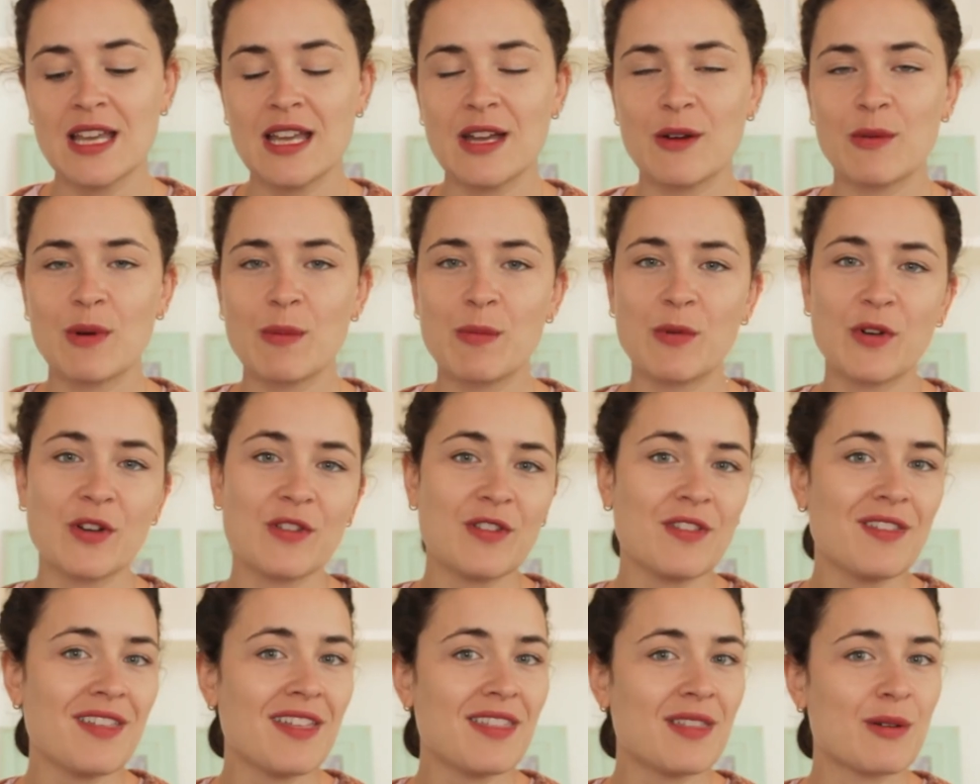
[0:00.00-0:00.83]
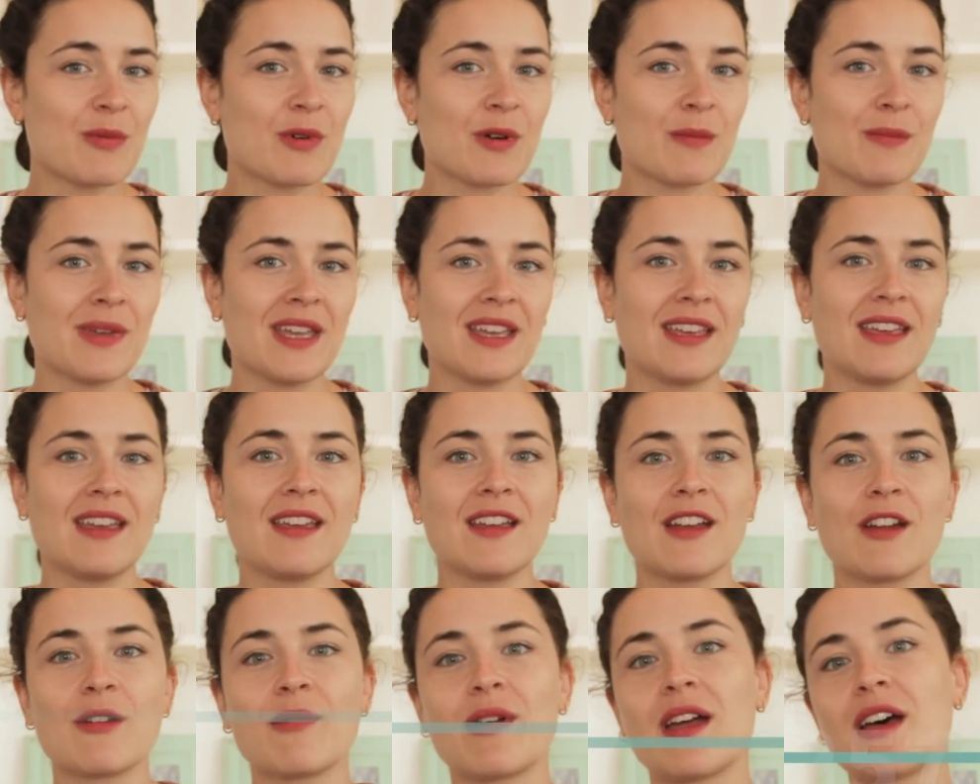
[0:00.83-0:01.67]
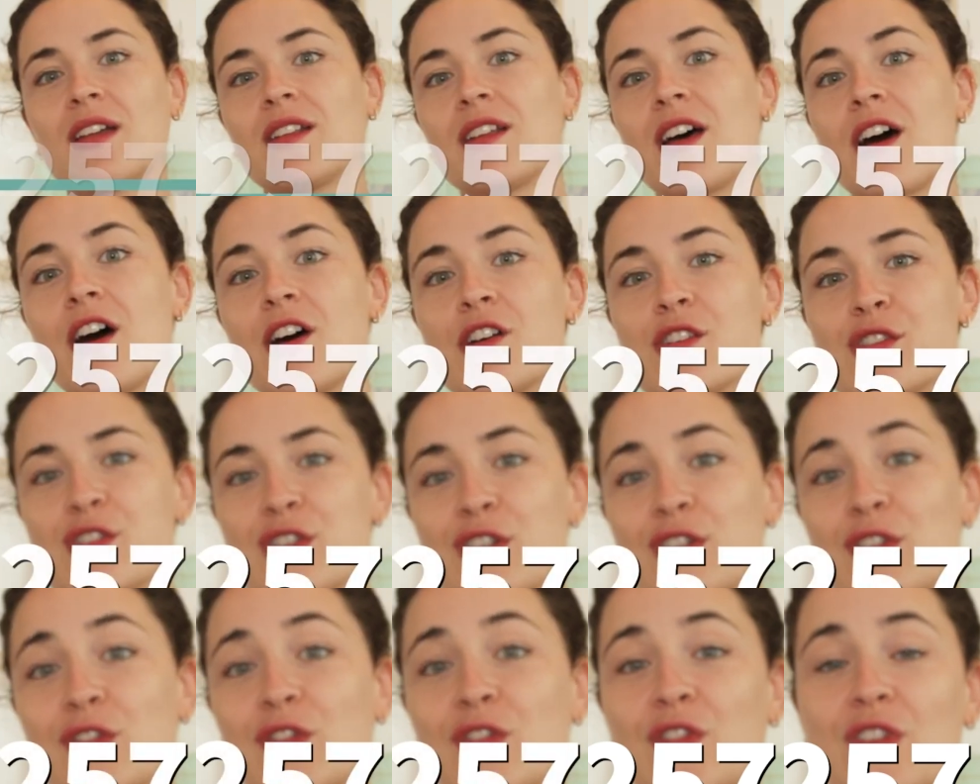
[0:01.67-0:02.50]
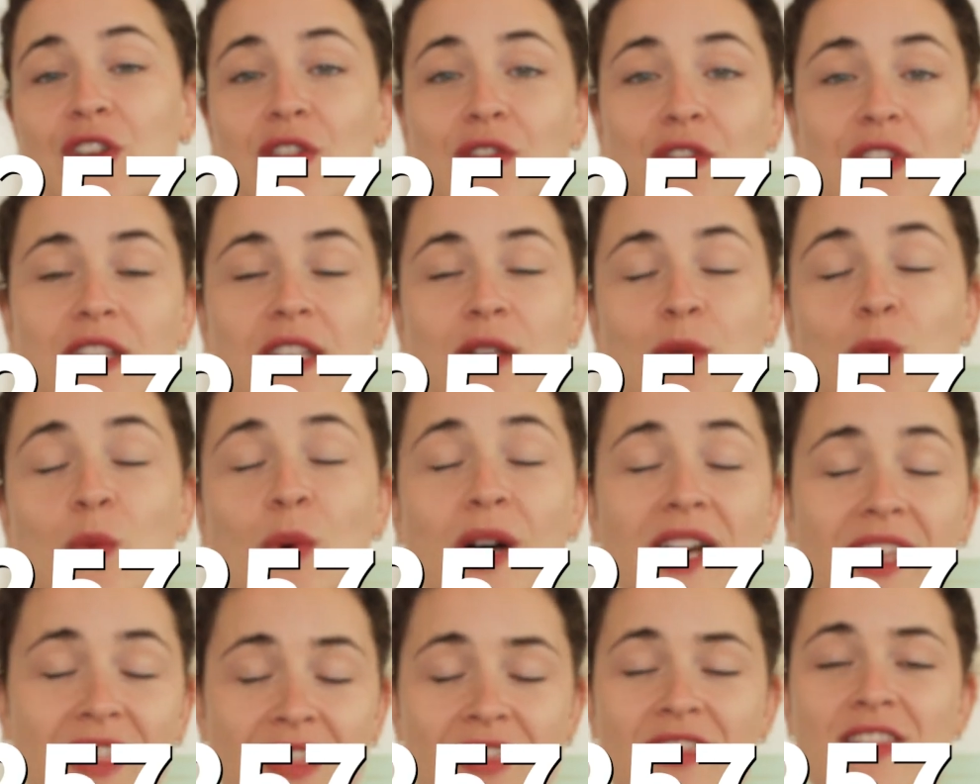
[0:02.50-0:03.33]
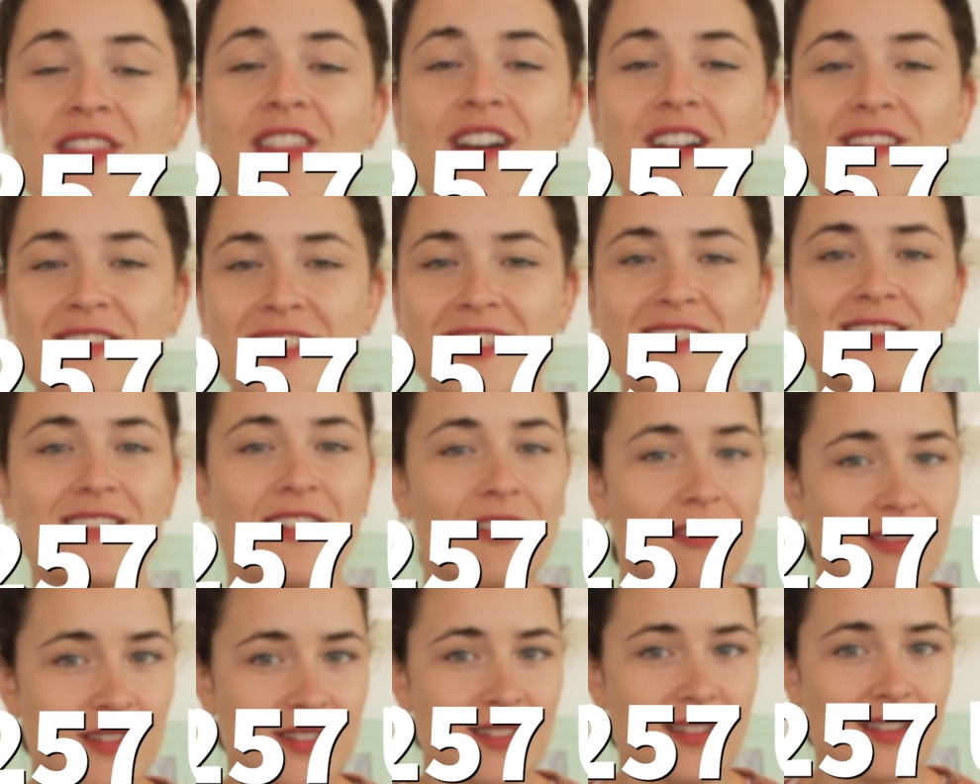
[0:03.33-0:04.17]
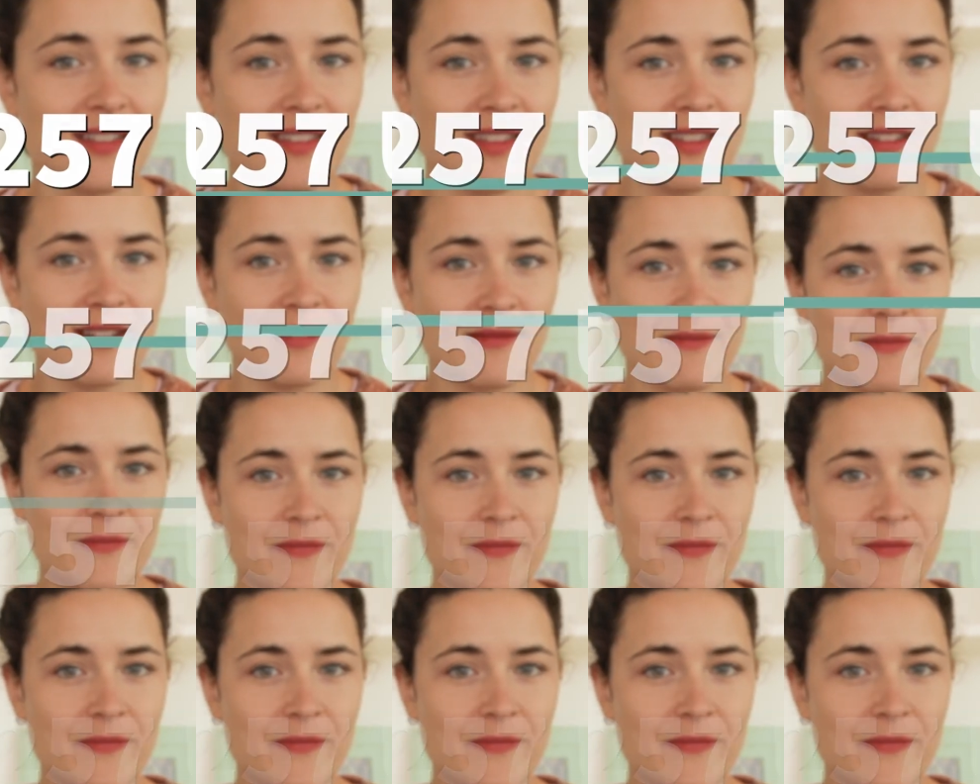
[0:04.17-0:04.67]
reported that they were making around $151,000 a year.